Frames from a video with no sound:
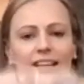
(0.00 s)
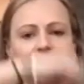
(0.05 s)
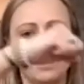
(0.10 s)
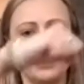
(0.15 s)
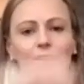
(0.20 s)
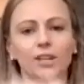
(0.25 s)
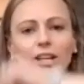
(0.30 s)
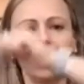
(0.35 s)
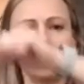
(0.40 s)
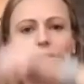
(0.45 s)

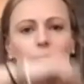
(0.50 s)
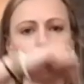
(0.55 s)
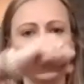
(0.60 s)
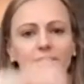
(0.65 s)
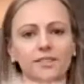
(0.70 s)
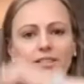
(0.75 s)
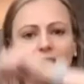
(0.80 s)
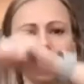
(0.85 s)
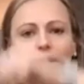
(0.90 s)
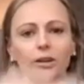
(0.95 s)
Can you get the
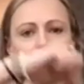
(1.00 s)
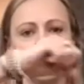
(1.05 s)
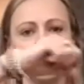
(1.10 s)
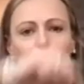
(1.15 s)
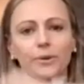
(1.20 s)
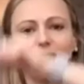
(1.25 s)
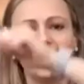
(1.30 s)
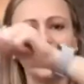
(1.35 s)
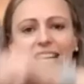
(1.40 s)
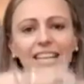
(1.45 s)
wind
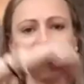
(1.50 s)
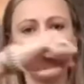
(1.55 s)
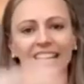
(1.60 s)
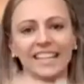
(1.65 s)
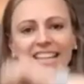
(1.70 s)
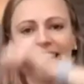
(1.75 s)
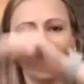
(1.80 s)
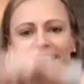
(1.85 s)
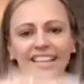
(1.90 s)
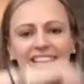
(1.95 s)
going? And
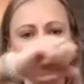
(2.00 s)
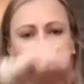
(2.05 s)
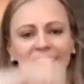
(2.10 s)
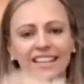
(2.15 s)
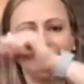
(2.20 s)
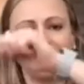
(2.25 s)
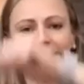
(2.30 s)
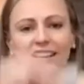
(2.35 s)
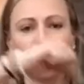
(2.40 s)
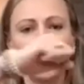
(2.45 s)

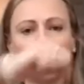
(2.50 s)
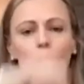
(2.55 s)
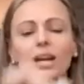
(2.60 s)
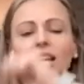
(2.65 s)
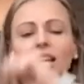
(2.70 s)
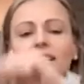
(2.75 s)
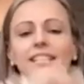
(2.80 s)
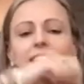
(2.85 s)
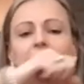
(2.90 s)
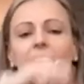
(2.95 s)
we're
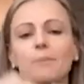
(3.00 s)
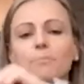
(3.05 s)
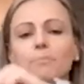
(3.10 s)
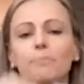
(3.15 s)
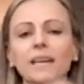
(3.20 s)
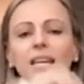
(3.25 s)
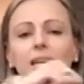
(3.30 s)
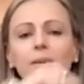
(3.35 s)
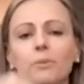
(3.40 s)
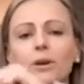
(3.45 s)
going to take a
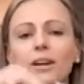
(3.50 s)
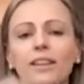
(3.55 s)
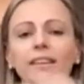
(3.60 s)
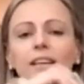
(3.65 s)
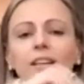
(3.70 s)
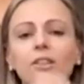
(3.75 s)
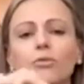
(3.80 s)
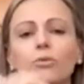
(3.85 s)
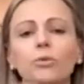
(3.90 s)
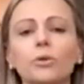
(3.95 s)
big breath
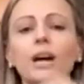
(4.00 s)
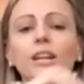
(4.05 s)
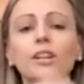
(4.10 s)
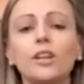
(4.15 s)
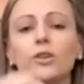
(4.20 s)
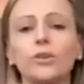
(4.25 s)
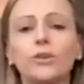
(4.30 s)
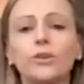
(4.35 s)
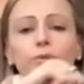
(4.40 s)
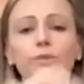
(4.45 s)
in through our
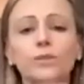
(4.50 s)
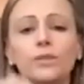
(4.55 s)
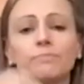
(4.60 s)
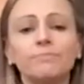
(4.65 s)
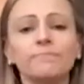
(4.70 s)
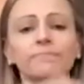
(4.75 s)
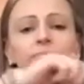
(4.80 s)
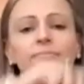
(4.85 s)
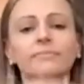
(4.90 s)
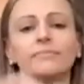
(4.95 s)
nose.
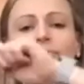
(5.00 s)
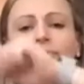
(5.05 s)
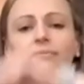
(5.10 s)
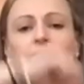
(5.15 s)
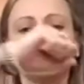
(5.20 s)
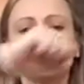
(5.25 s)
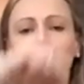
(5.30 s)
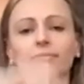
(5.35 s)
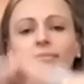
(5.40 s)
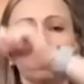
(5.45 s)

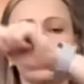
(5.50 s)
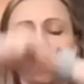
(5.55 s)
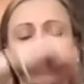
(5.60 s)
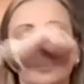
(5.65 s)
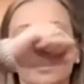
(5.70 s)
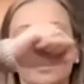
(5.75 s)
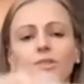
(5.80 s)
And